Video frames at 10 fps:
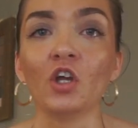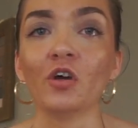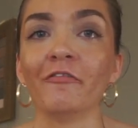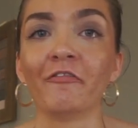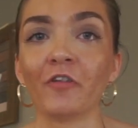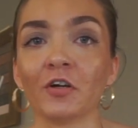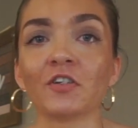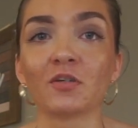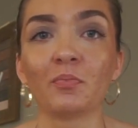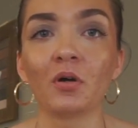good
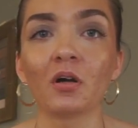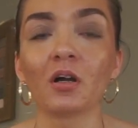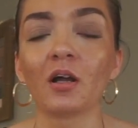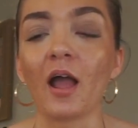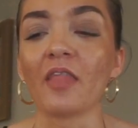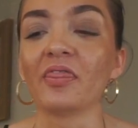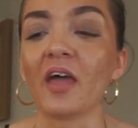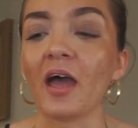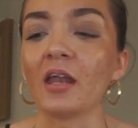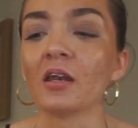first book, and
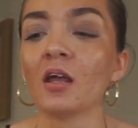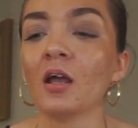then